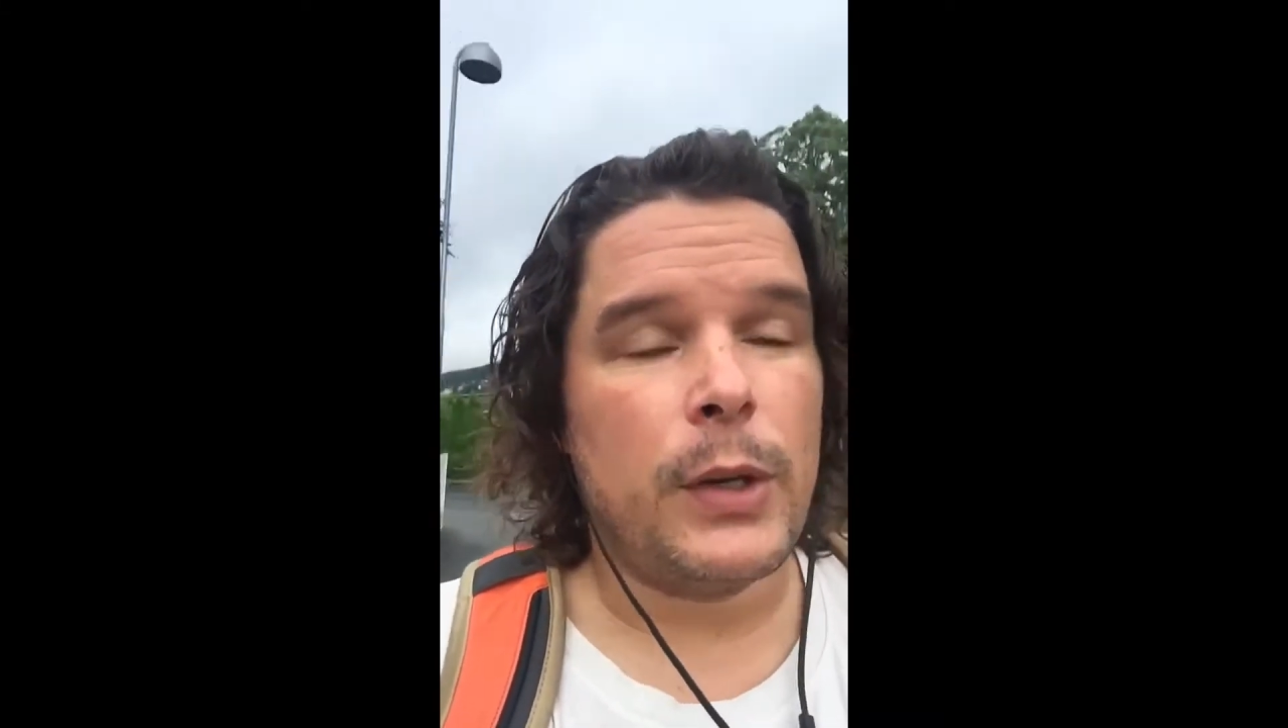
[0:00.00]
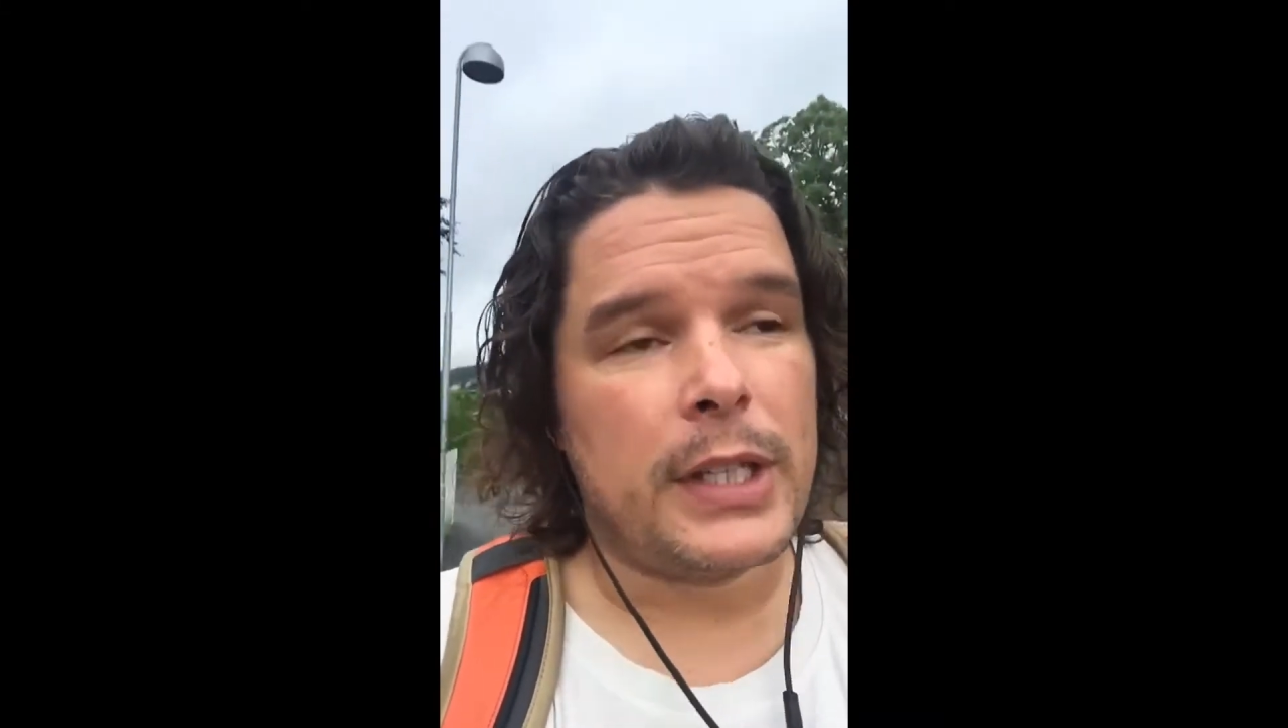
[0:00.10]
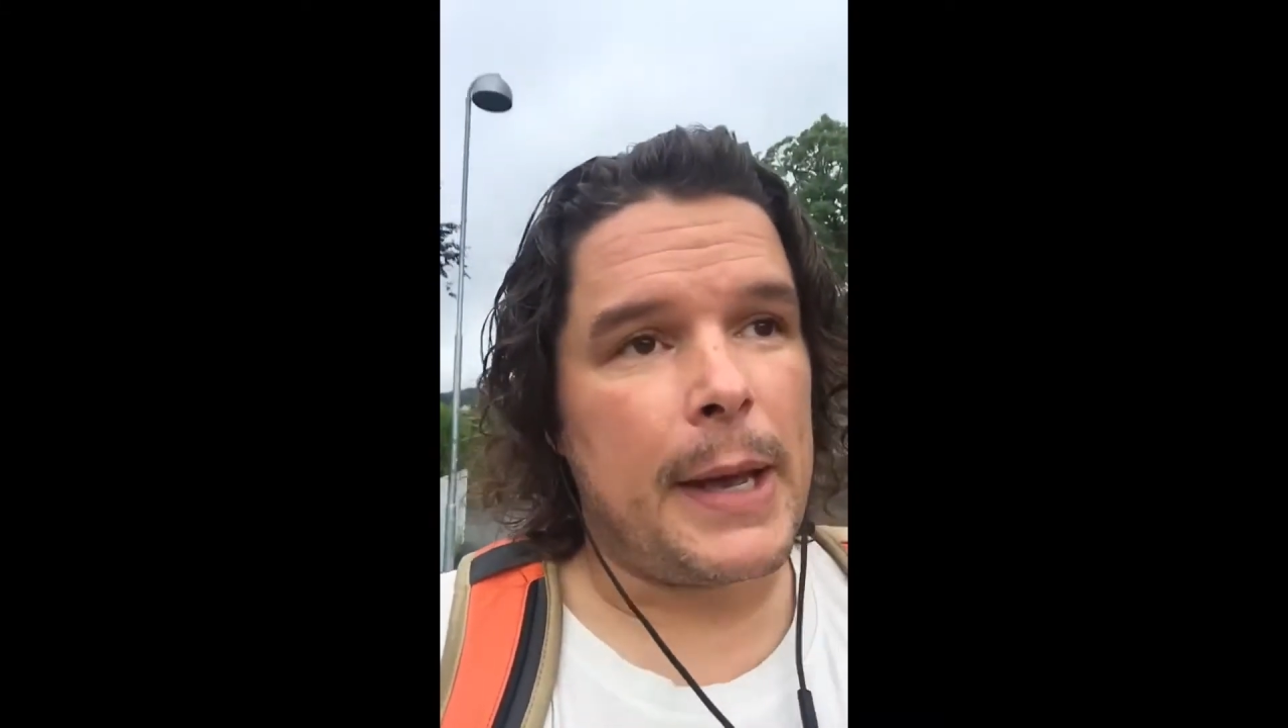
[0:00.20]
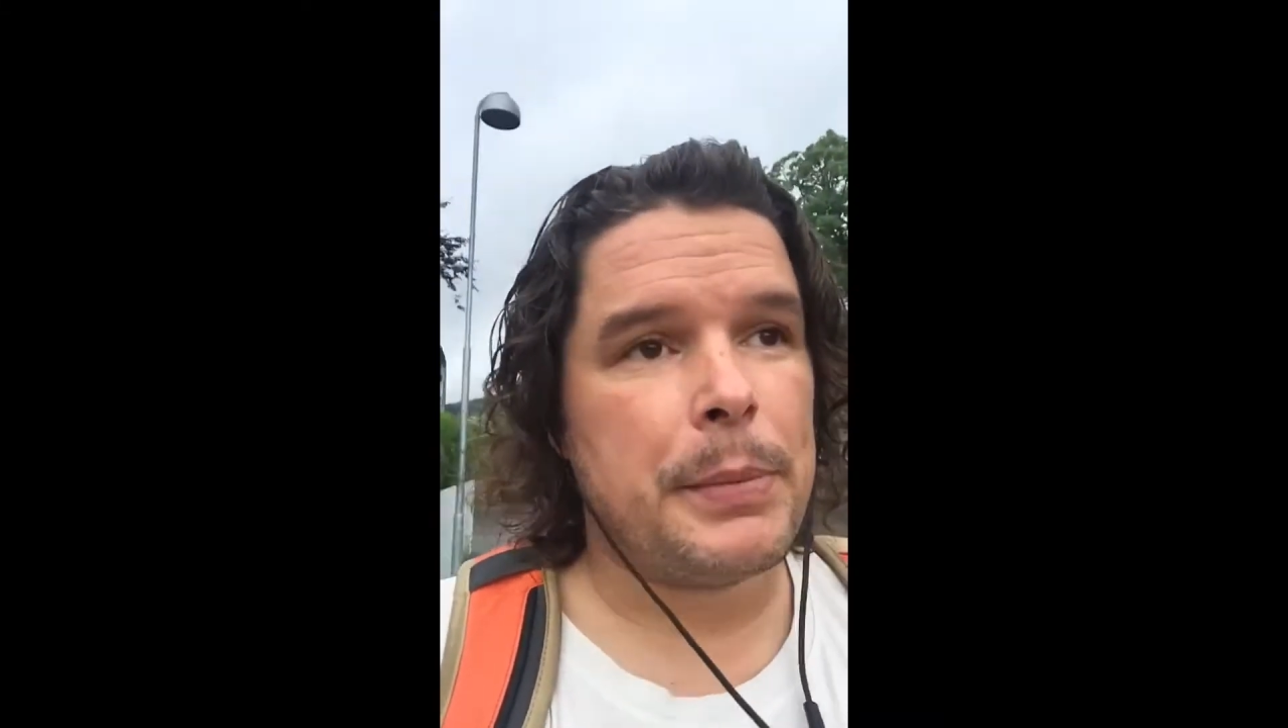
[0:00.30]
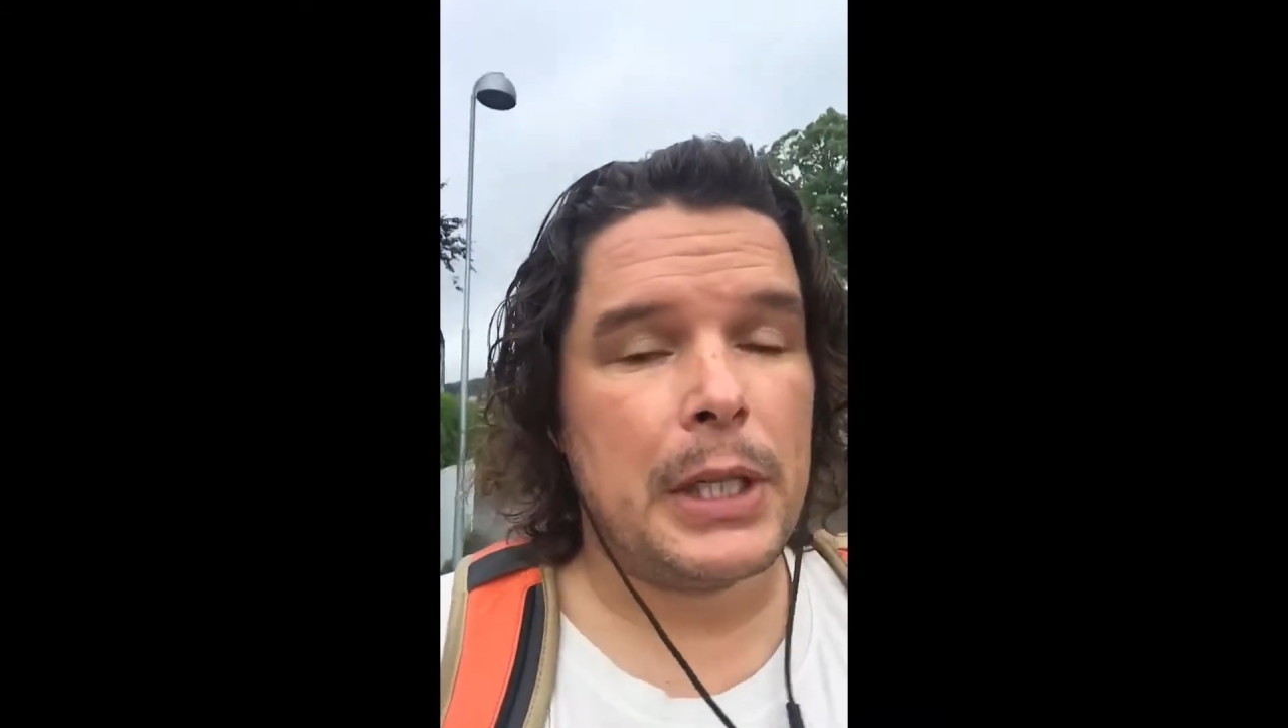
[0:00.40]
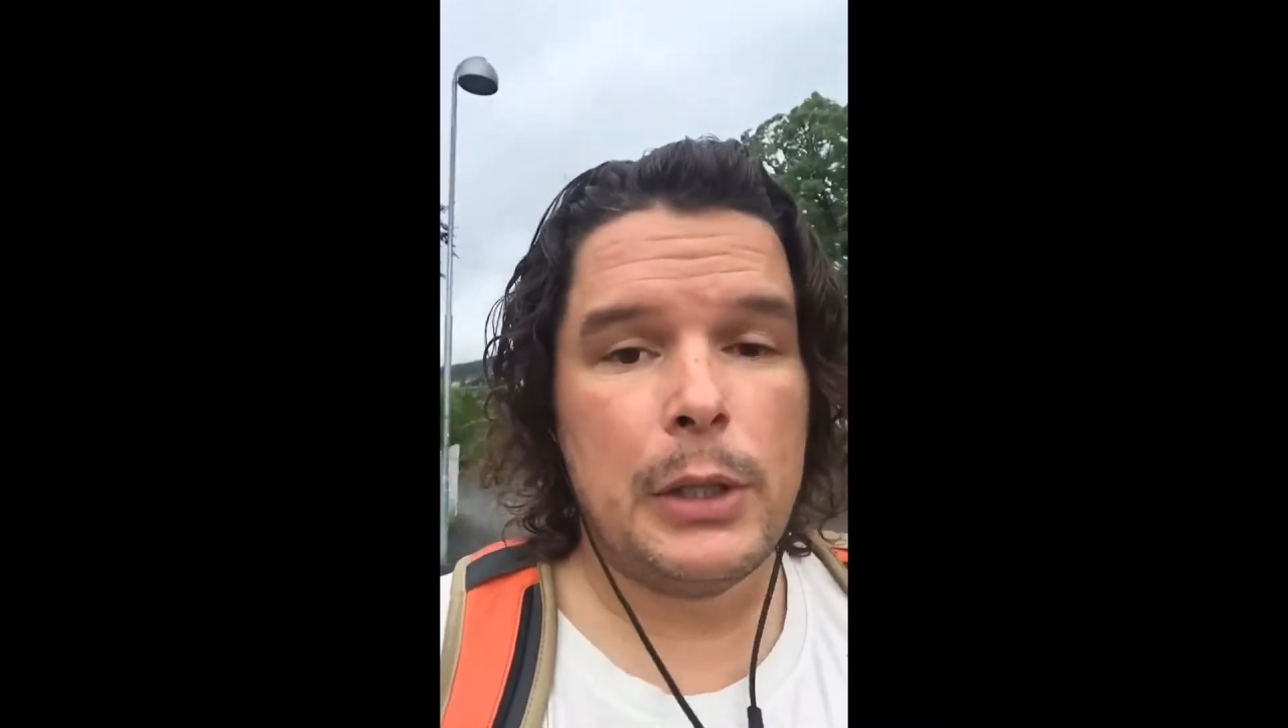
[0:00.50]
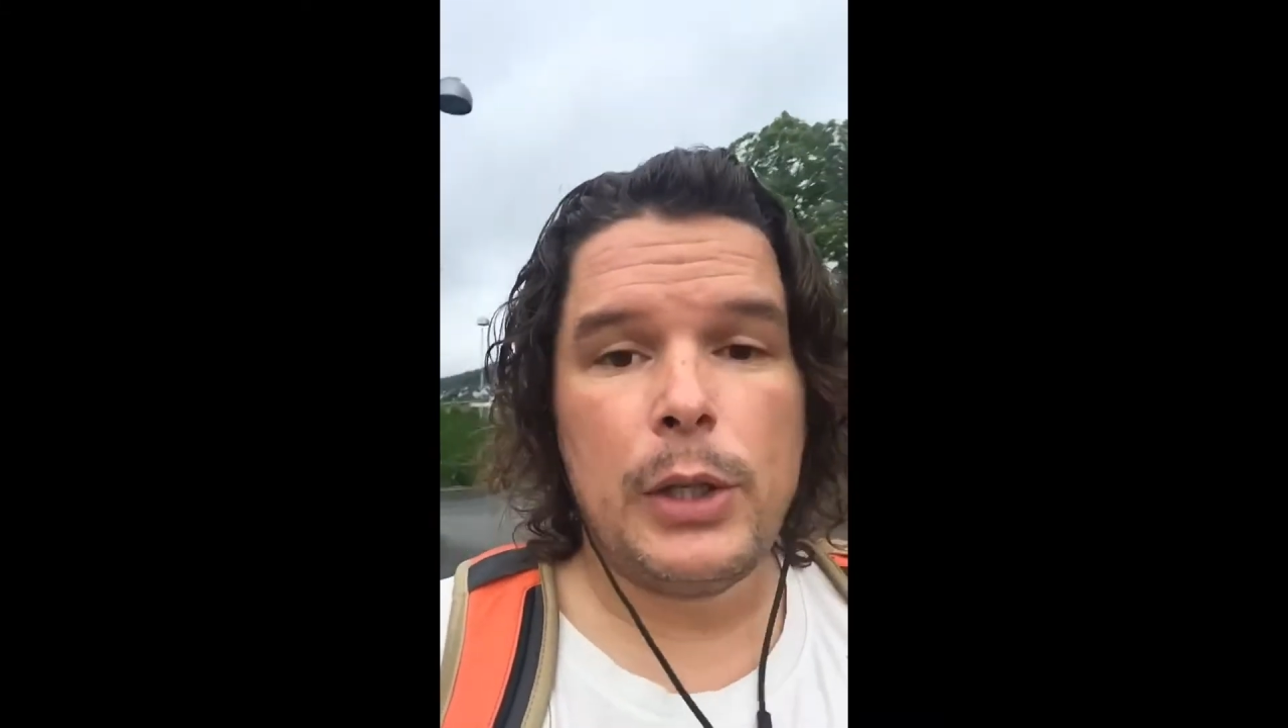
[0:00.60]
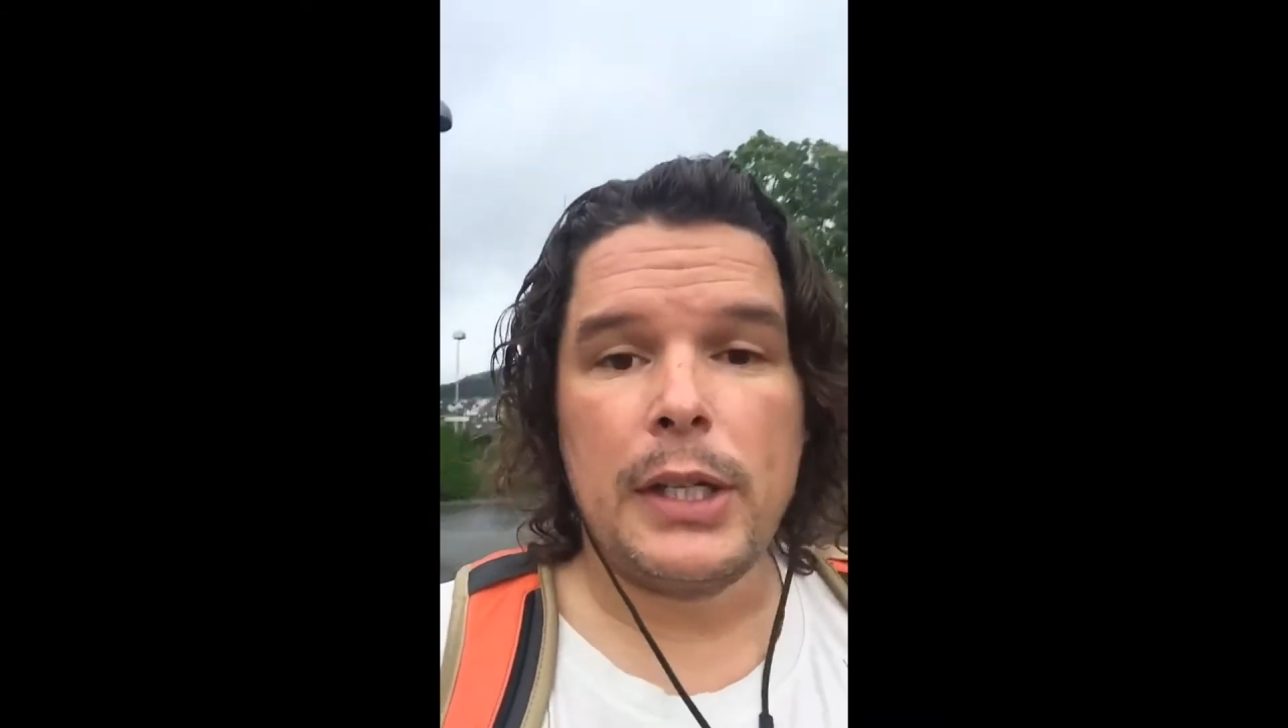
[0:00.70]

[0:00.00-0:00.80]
it's absolutely